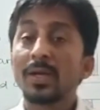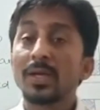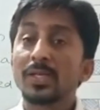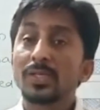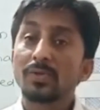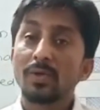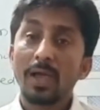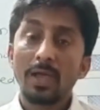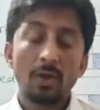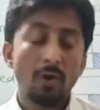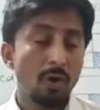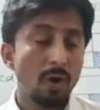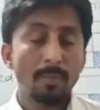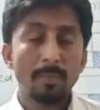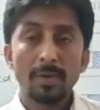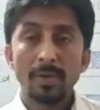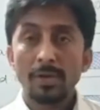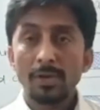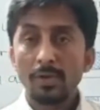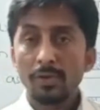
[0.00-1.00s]
So I
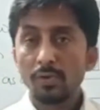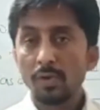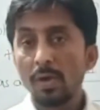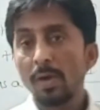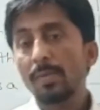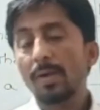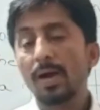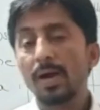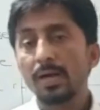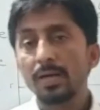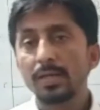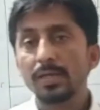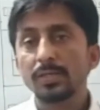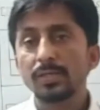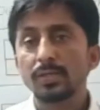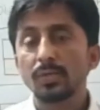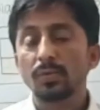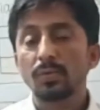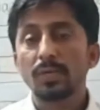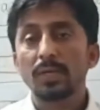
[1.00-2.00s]
hope you have
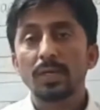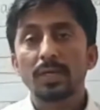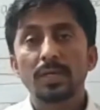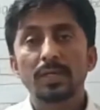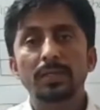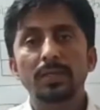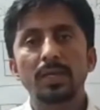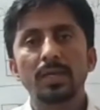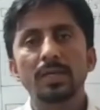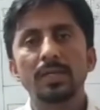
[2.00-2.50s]
understood the